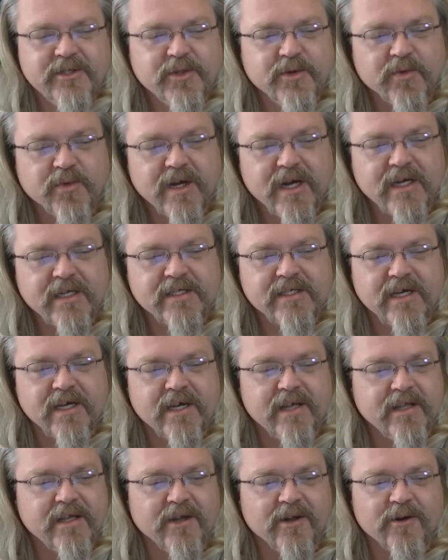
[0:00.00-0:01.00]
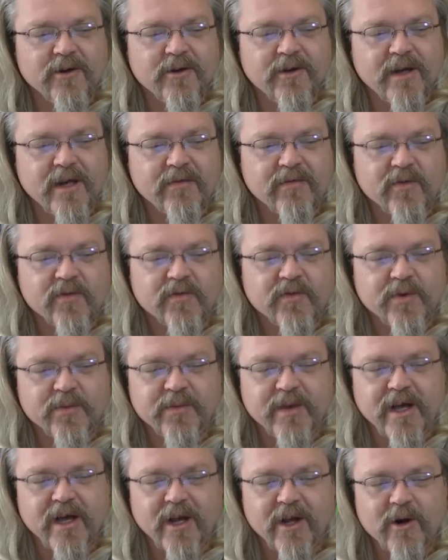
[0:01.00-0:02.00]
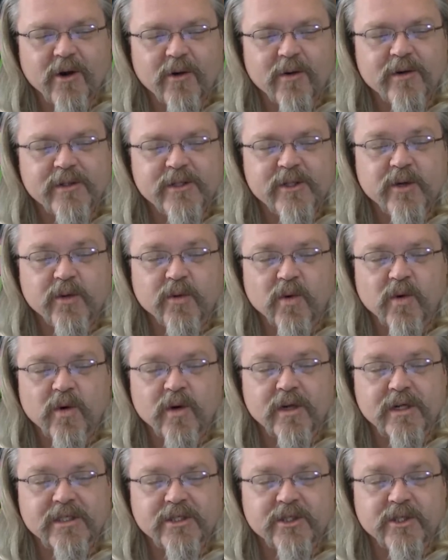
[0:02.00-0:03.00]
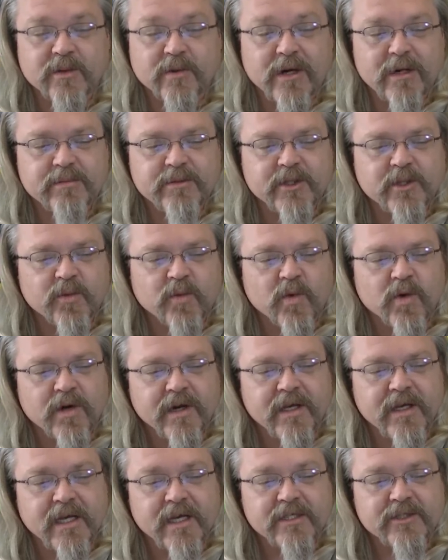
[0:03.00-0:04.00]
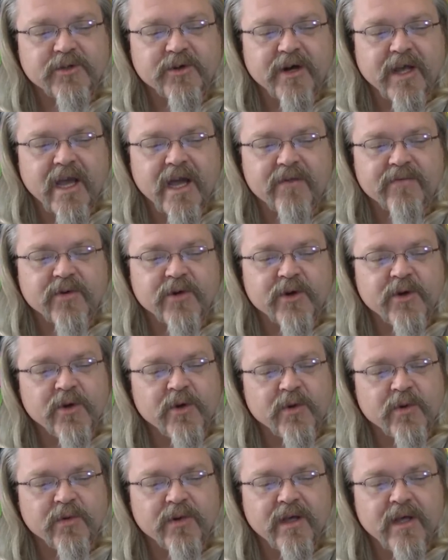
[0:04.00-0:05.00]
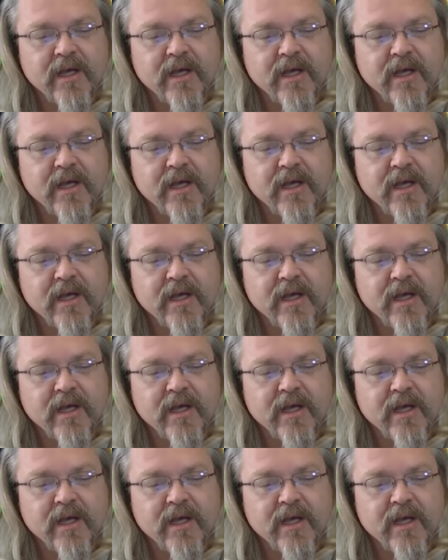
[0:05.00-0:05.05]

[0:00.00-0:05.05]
to raise uh, the alert level from yellow to orange eruption warning yesterday afternoon.